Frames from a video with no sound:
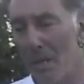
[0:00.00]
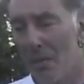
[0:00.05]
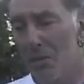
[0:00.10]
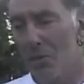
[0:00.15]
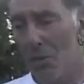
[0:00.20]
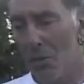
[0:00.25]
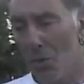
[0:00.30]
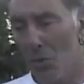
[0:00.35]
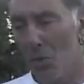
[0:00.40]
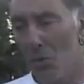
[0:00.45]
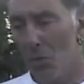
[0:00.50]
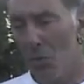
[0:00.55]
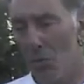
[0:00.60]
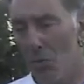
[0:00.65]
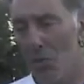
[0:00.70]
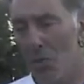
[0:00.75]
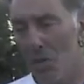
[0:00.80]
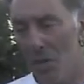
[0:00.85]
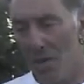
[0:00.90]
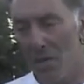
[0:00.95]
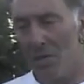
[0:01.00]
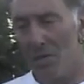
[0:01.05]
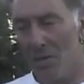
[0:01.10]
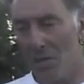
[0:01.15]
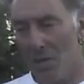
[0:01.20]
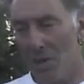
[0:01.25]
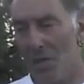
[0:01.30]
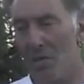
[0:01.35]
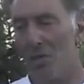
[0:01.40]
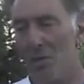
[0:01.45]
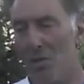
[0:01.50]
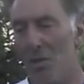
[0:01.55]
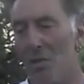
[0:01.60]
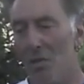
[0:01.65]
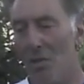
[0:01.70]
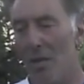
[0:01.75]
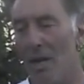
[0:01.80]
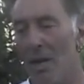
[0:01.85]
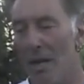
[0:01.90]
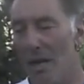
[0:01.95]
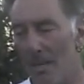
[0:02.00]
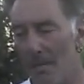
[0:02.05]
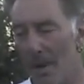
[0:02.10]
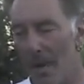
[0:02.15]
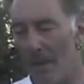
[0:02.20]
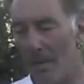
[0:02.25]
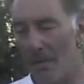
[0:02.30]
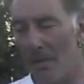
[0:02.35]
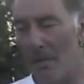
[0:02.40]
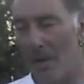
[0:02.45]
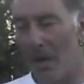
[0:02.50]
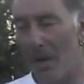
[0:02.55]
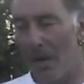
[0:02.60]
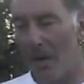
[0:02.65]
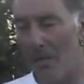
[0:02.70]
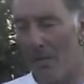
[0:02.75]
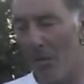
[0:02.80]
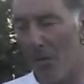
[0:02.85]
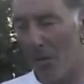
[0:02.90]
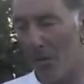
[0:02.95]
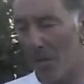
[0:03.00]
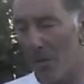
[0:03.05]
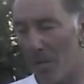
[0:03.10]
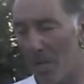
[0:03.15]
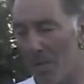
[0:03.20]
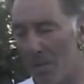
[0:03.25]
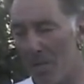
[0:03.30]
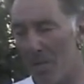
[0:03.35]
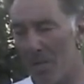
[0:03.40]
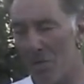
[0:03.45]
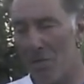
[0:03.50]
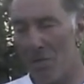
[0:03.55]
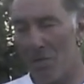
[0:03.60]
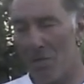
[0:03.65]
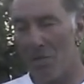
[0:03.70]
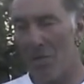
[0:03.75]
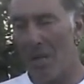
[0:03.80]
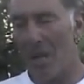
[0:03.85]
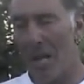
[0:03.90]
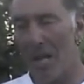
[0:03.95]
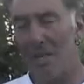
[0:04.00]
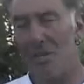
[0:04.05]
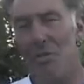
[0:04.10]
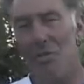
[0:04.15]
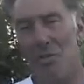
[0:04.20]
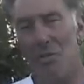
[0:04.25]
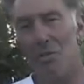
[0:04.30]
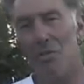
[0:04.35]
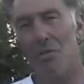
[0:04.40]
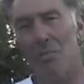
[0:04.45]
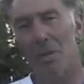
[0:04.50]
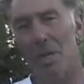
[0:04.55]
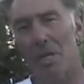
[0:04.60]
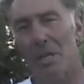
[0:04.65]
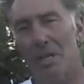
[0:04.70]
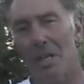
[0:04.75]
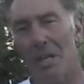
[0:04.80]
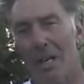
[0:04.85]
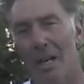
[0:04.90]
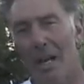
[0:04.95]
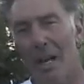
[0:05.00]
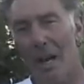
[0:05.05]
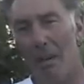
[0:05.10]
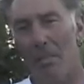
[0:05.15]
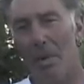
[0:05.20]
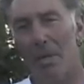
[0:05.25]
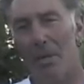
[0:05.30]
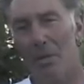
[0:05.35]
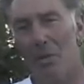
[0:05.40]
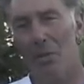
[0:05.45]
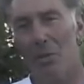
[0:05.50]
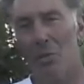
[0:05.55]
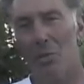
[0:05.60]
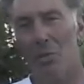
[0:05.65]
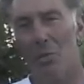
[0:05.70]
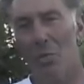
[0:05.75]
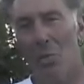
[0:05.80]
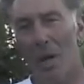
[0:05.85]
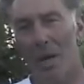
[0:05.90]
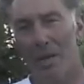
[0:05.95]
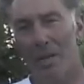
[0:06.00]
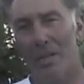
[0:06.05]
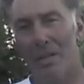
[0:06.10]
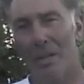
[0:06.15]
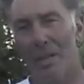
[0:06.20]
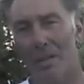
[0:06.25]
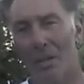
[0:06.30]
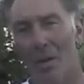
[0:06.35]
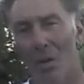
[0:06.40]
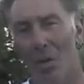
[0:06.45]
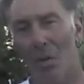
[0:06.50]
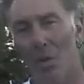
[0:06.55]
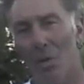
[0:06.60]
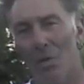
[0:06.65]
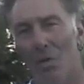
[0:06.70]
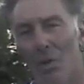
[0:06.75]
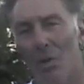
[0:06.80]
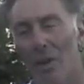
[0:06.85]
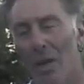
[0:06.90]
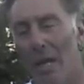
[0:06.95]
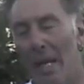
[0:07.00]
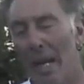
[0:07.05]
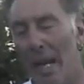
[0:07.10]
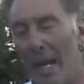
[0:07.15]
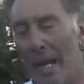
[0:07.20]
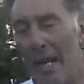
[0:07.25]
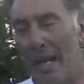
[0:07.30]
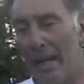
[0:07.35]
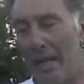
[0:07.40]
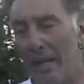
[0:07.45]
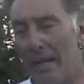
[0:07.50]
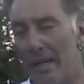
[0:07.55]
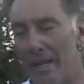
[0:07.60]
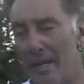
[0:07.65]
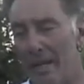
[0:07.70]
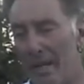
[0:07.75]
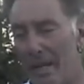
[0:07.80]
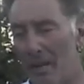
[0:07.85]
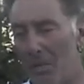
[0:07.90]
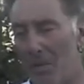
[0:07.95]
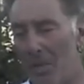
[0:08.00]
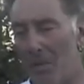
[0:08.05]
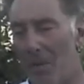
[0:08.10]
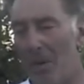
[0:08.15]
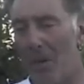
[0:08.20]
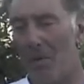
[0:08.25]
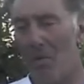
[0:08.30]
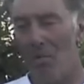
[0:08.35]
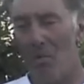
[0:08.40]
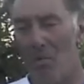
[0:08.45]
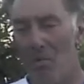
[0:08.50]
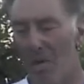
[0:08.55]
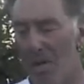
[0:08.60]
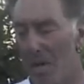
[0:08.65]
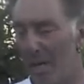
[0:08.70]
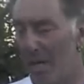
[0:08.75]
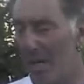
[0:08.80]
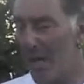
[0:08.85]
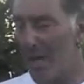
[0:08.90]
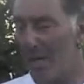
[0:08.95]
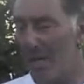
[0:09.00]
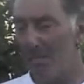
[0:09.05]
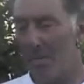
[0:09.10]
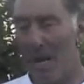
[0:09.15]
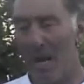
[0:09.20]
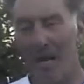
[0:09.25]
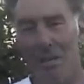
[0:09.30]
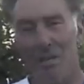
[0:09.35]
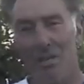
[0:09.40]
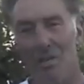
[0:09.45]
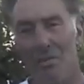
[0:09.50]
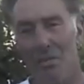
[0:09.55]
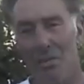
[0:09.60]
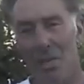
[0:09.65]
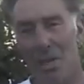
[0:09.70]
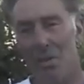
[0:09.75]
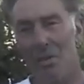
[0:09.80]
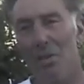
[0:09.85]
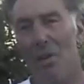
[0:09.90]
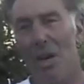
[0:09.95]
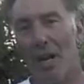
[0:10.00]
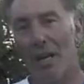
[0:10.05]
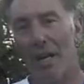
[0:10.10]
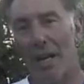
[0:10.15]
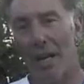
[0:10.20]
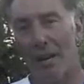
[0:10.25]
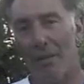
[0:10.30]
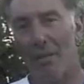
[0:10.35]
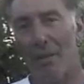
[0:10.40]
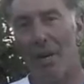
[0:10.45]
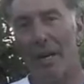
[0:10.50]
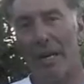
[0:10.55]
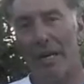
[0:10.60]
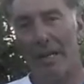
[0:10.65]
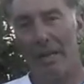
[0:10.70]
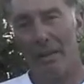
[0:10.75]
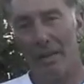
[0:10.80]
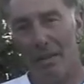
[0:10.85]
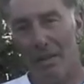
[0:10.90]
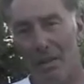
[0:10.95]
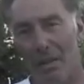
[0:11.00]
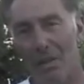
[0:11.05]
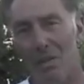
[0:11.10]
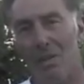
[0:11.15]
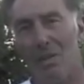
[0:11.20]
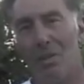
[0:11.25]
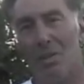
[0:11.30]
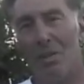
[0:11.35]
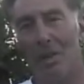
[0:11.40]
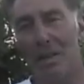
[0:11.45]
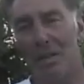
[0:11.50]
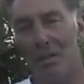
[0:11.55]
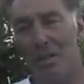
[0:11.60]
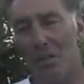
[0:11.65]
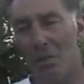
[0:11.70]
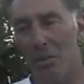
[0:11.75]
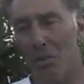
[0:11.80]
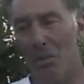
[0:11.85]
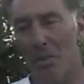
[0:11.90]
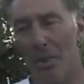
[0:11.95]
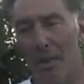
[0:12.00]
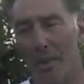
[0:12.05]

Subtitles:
So the seasons this year have unfolded as they should. The last 2 years have been a bit too wet and cold, mm-hmm. and we've had a really nice balance of sunshine and rain this year, and so